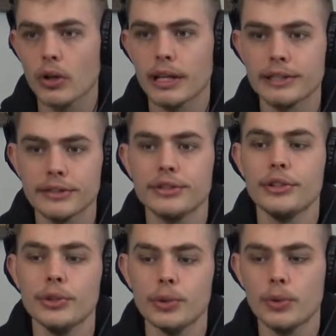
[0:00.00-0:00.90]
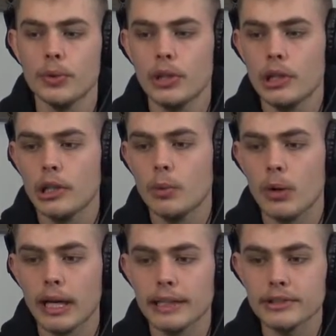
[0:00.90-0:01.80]
I just knew what
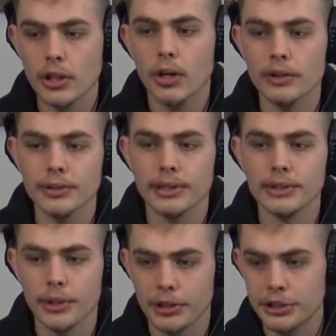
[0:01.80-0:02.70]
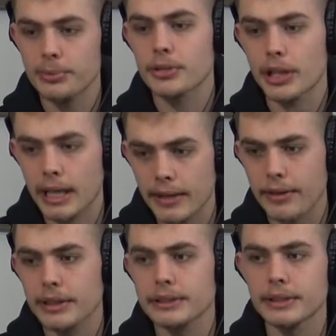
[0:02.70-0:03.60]
I saw. So I saw like Gymshark
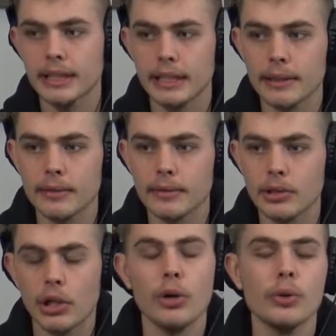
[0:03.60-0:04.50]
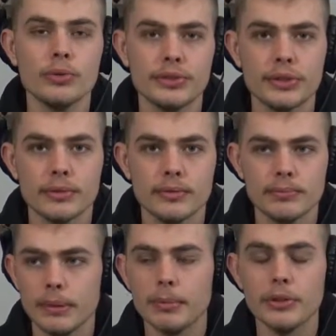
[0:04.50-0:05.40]
athletes getting codes,
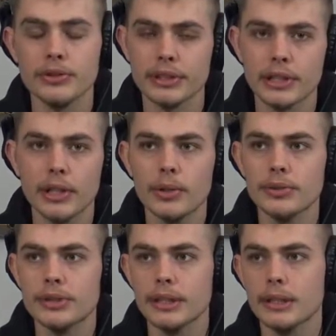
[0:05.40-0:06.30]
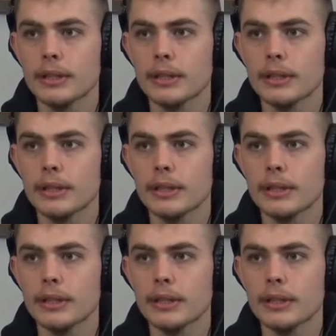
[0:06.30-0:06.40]
people using codes, and